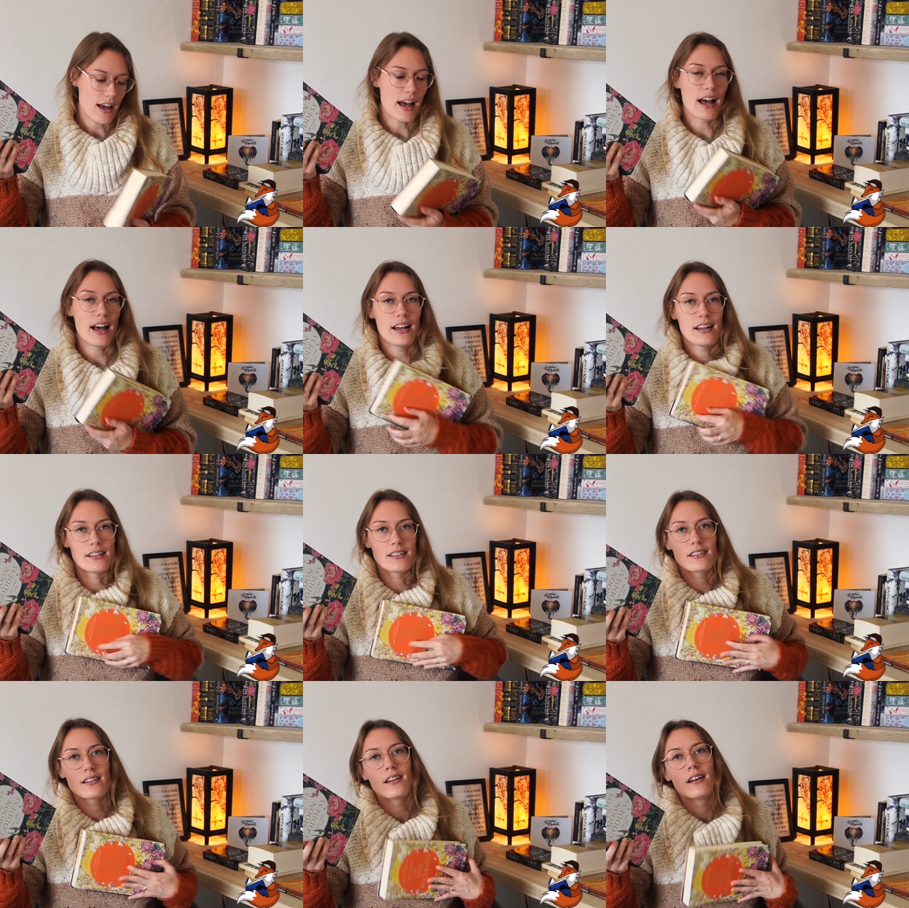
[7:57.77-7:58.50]

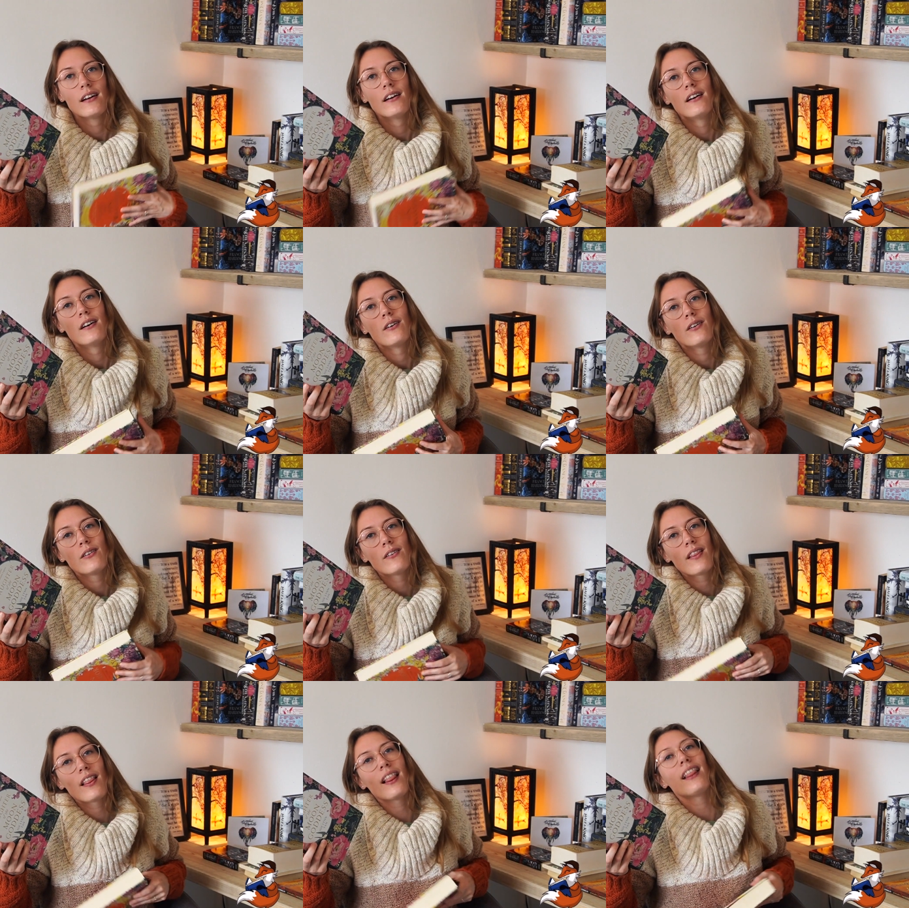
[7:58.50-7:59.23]
and
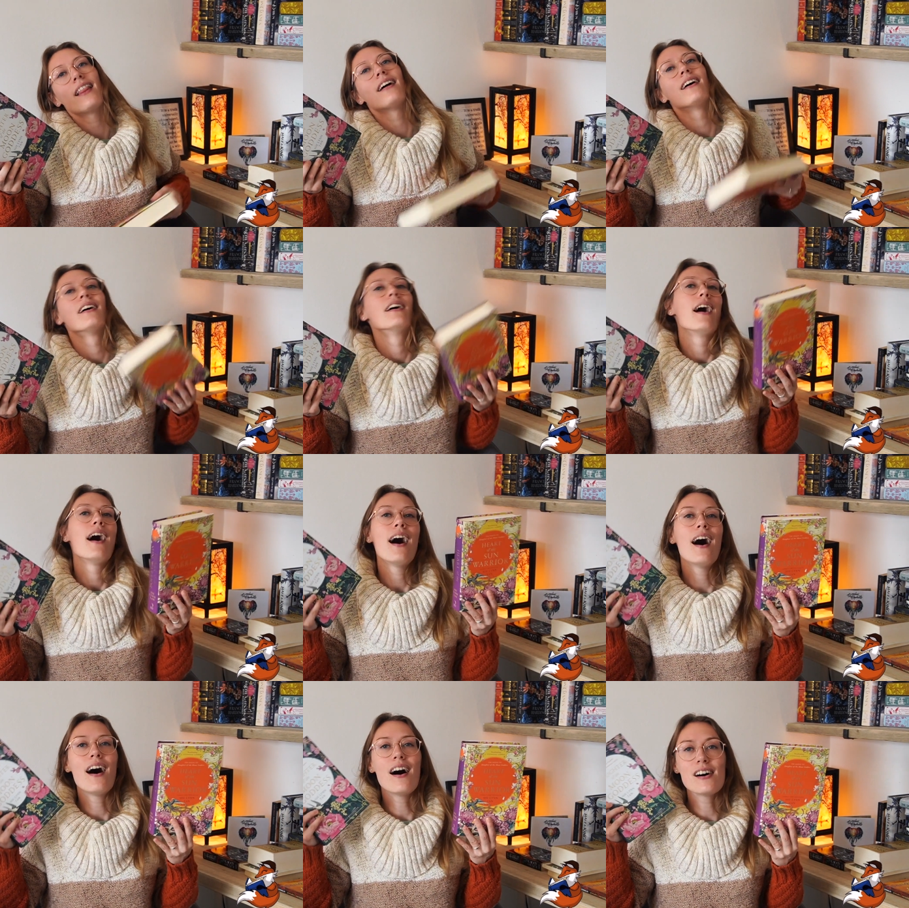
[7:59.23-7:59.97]

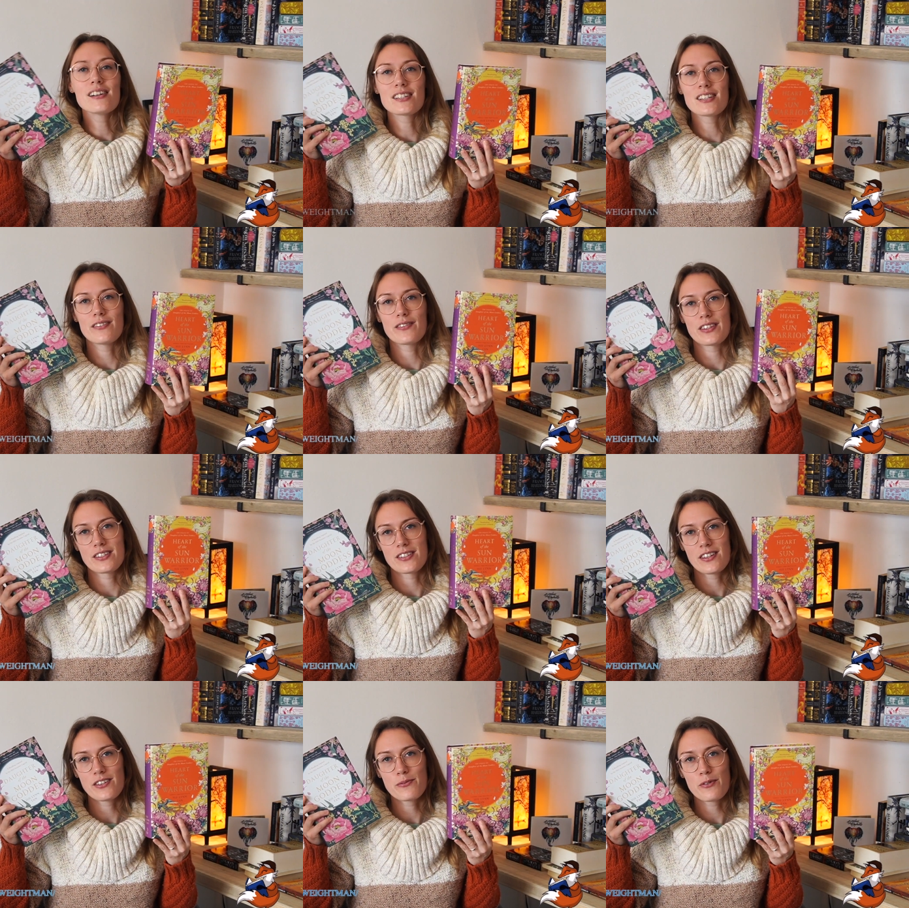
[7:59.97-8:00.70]
Heart of the
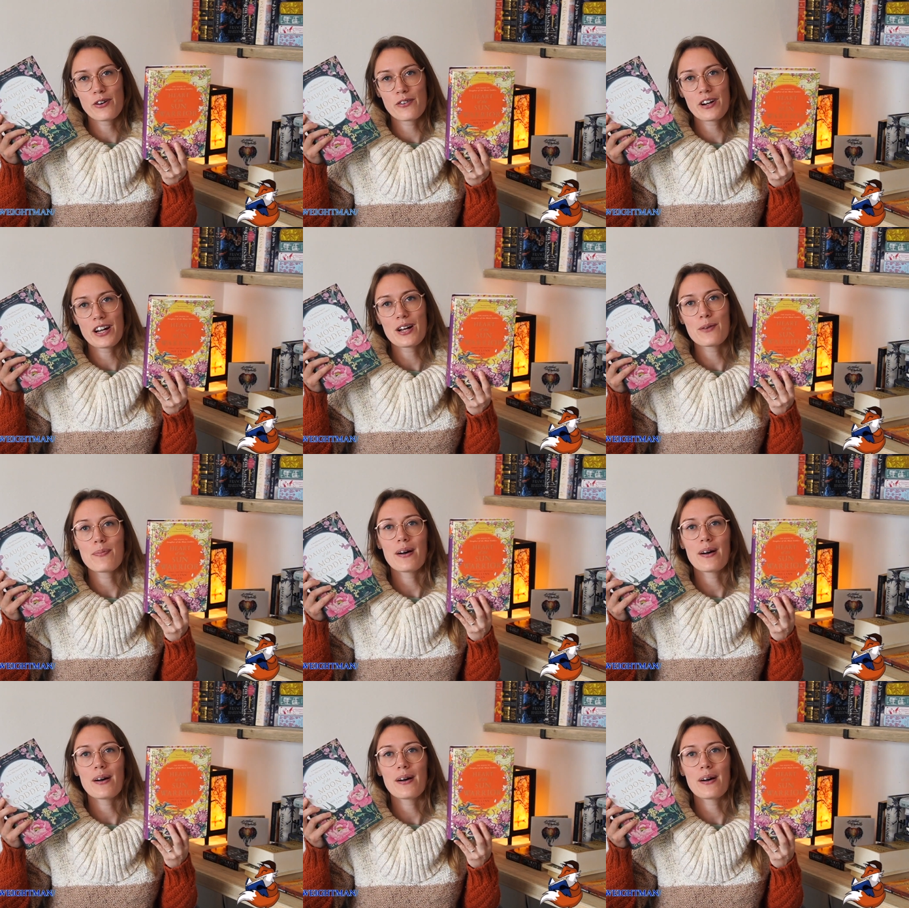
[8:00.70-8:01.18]
Sun Warrior